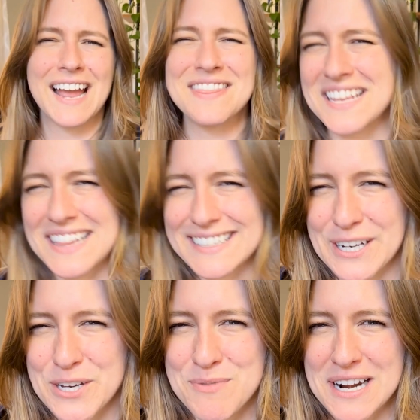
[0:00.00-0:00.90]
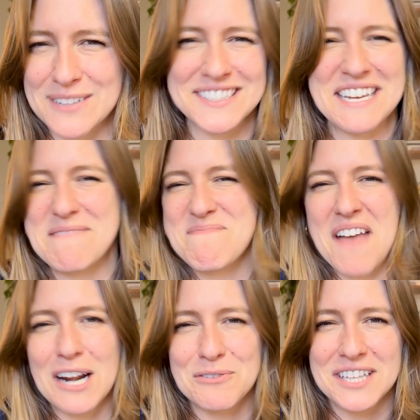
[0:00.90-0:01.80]
I think that's how you pronounce it.
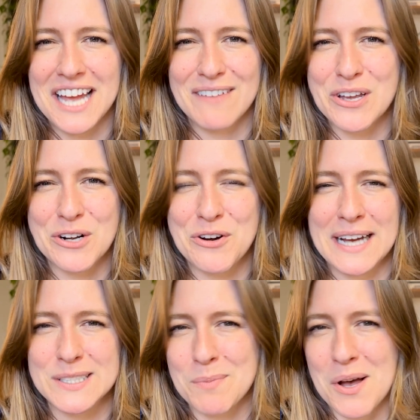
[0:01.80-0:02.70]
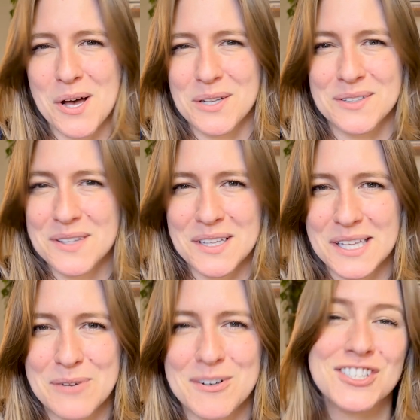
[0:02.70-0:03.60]
I don't really have a good grasp on the
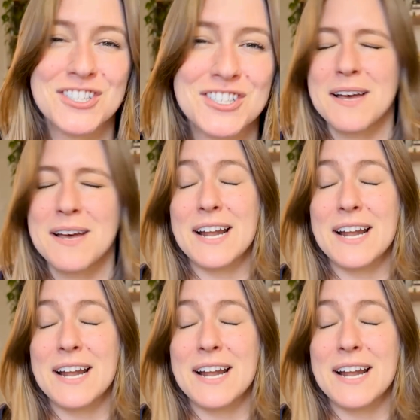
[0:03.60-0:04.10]
language.